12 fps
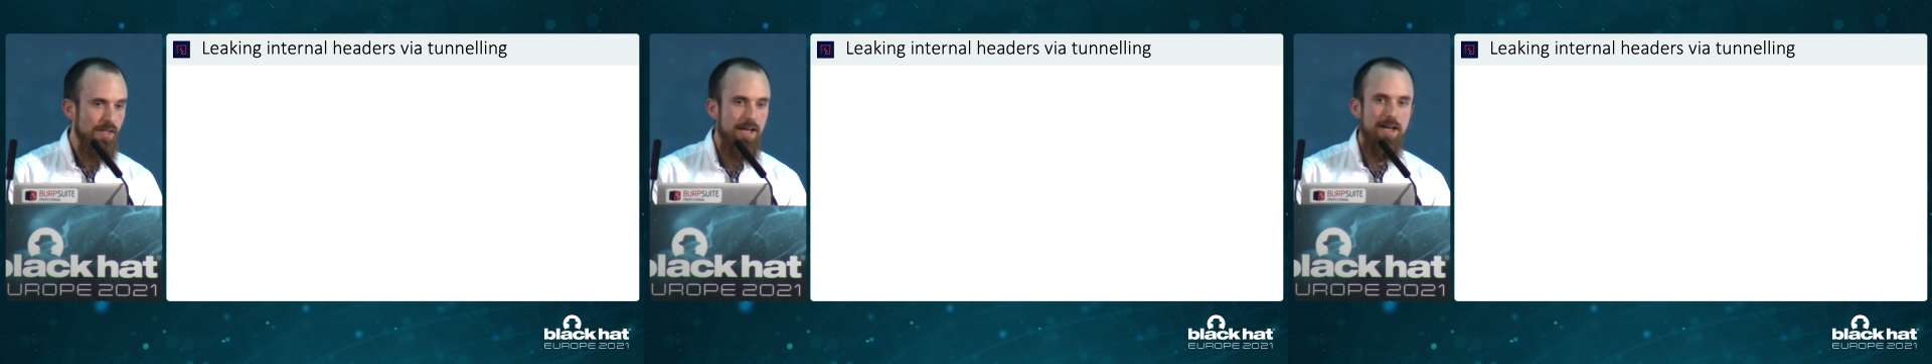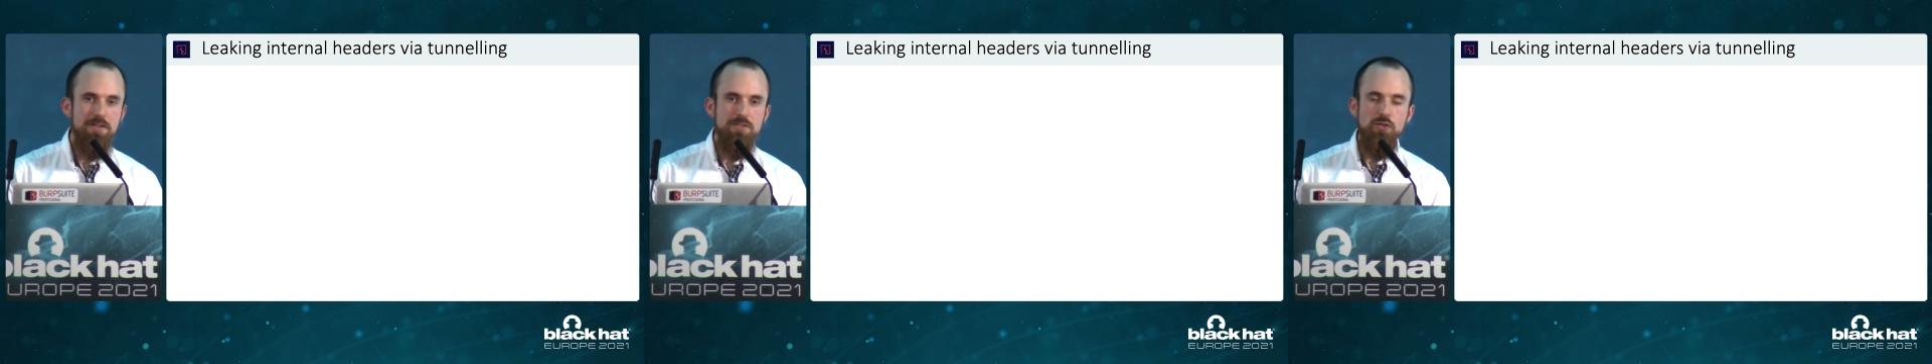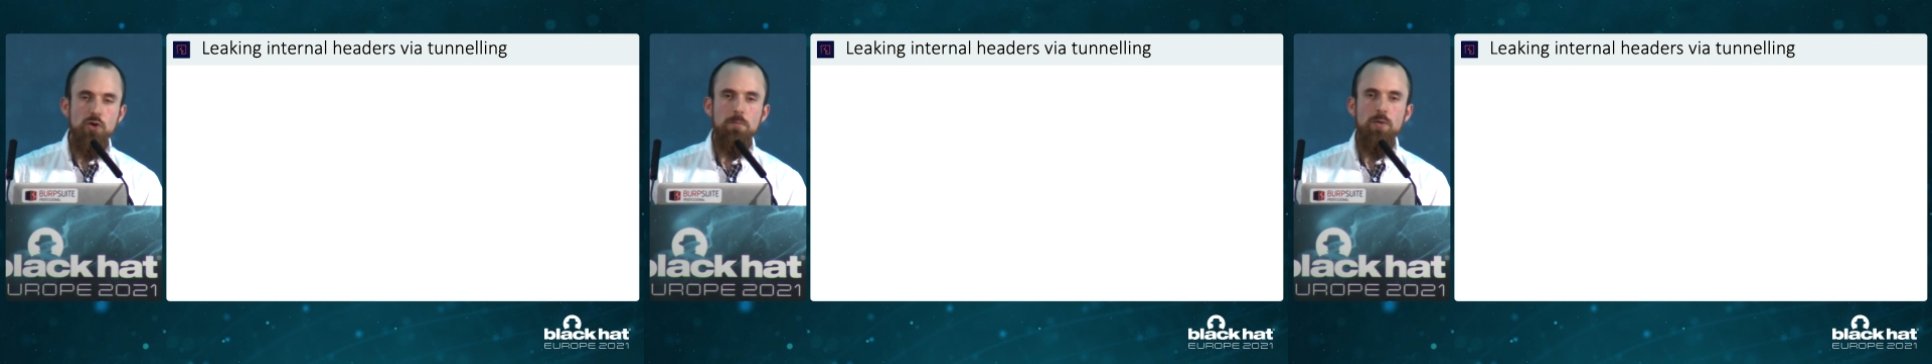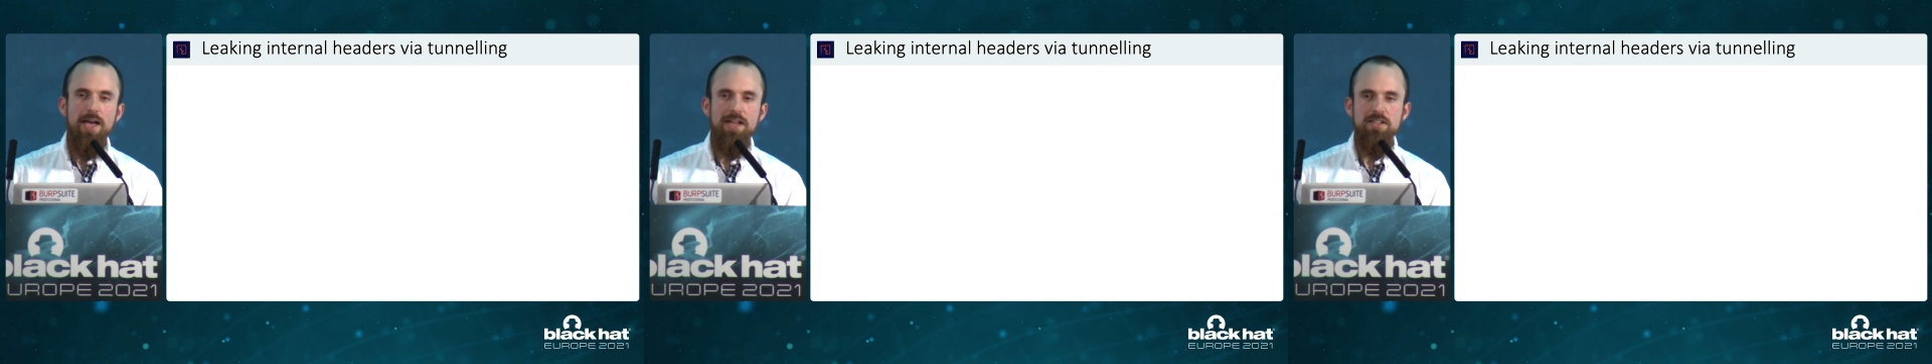And
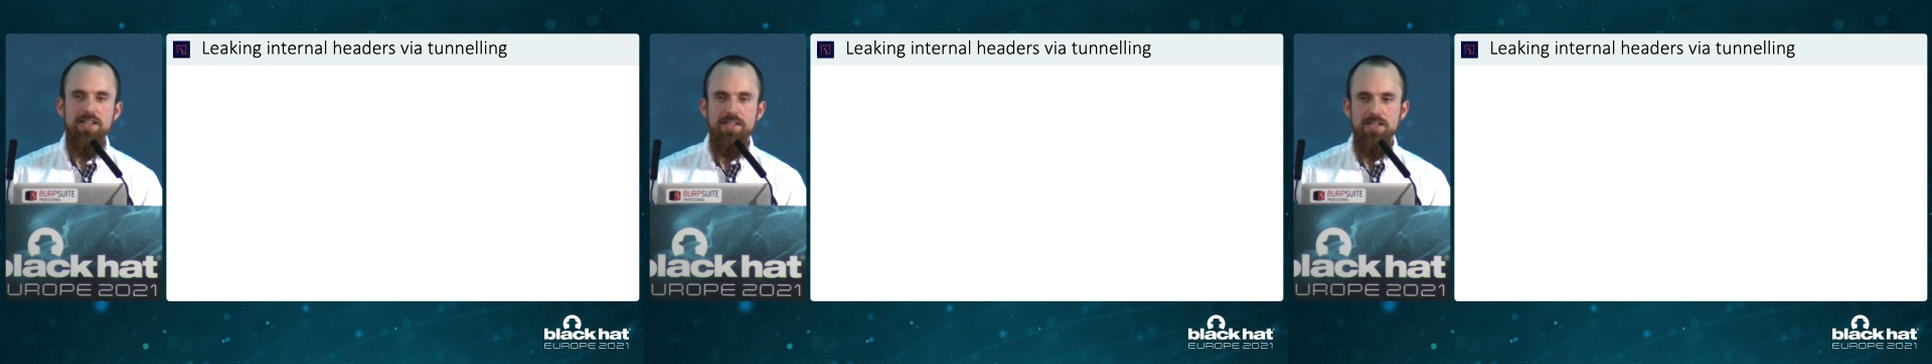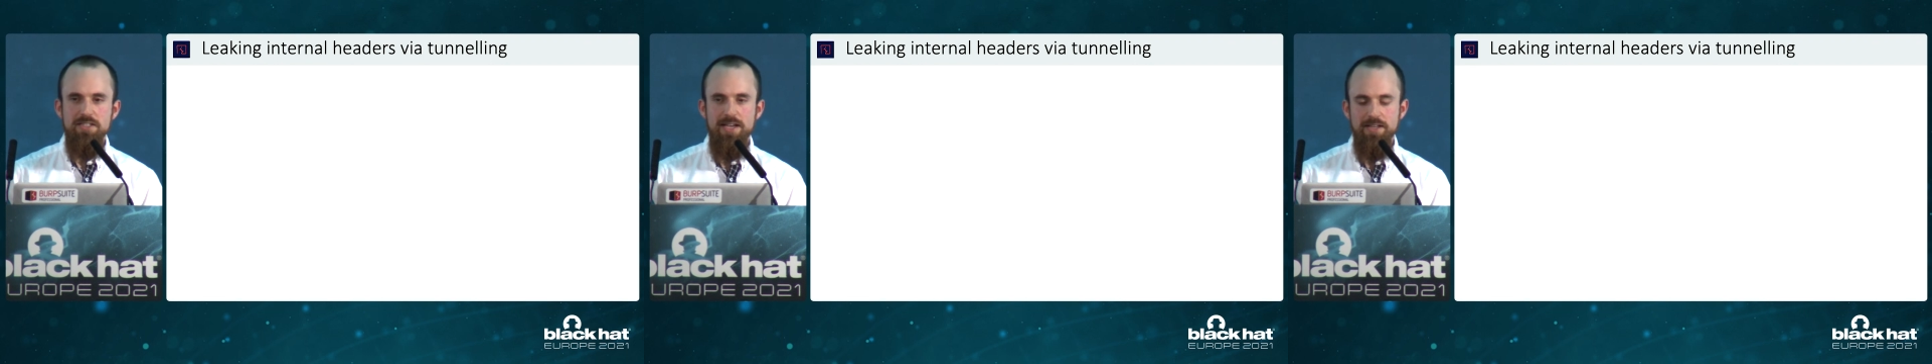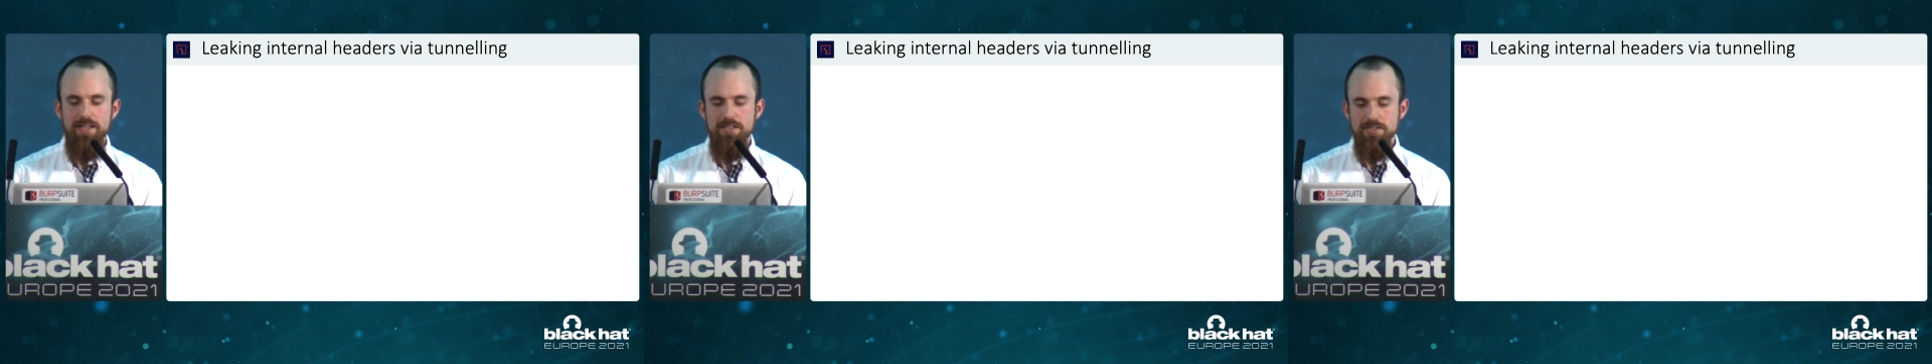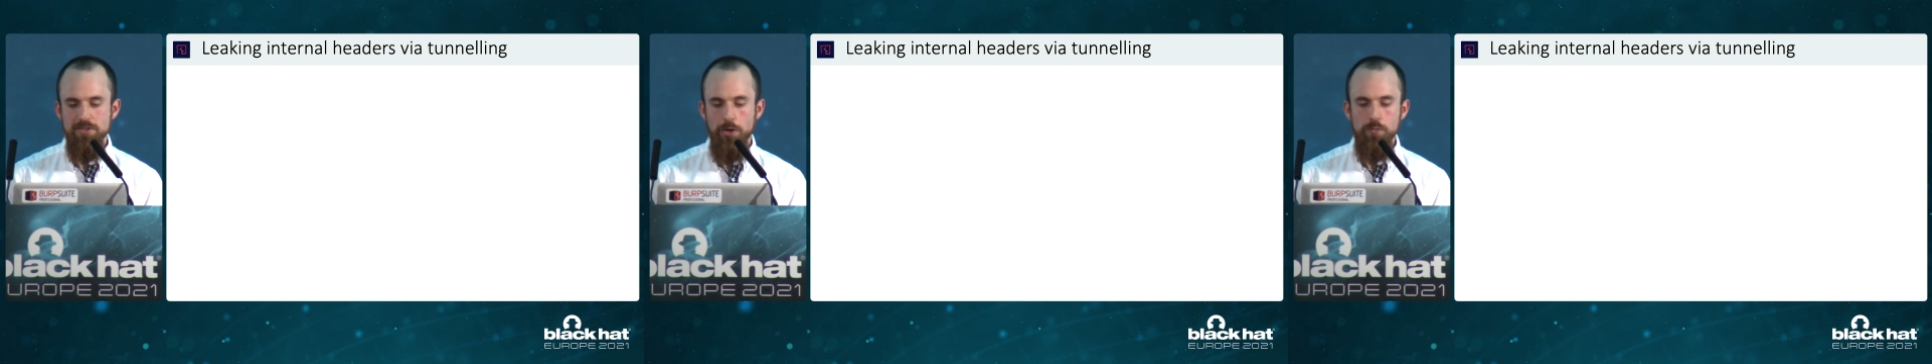normal header leaking
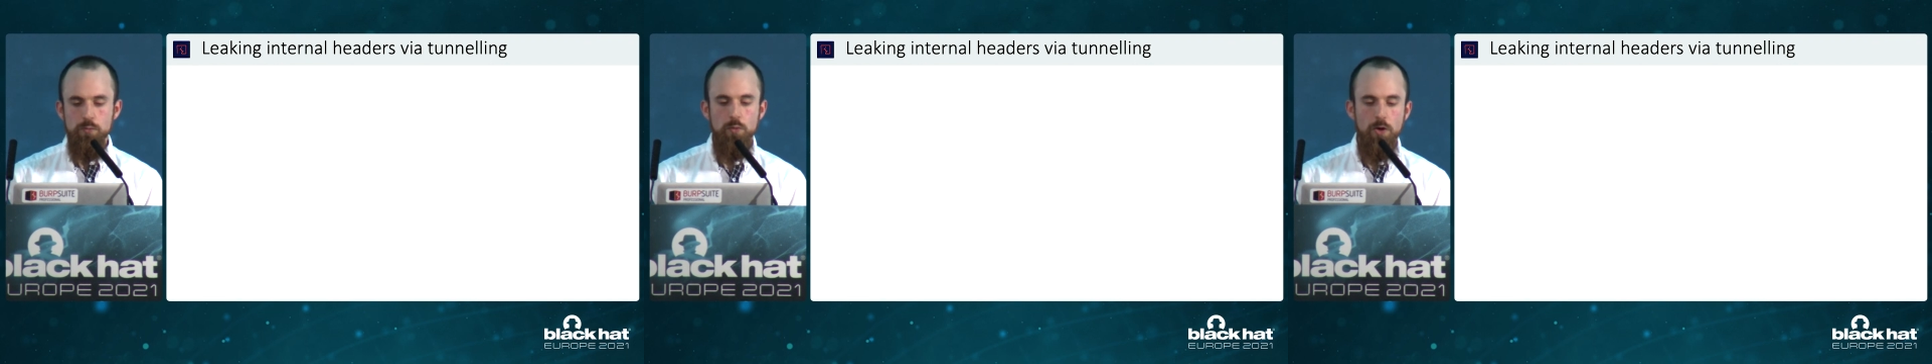techniques don't